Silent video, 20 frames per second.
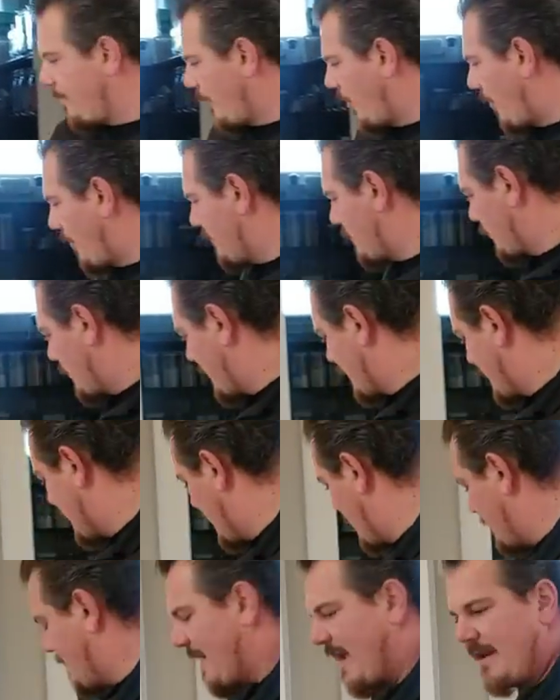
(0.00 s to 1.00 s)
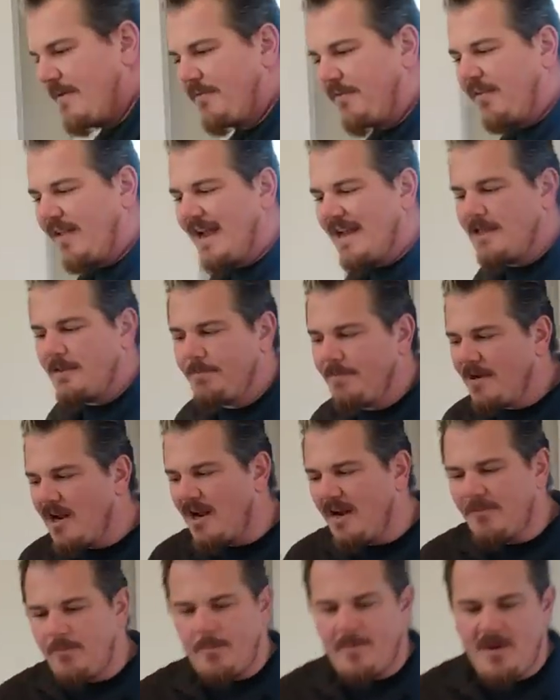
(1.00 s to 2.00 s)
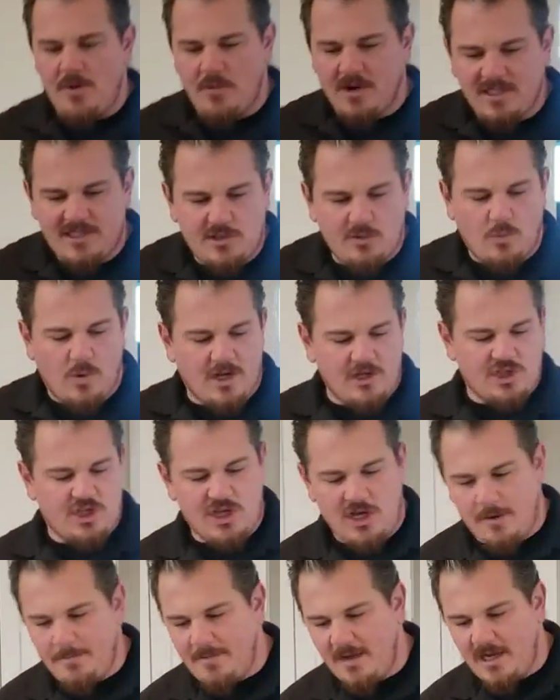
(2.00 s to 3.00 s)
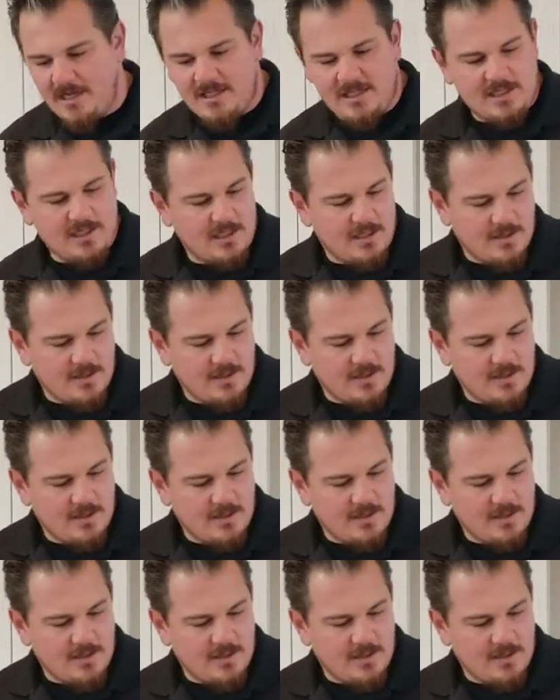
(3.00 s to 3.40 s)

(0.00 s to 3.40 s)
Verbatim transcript: always want to see the maiden flights, but not everybody wants to watch the unbox.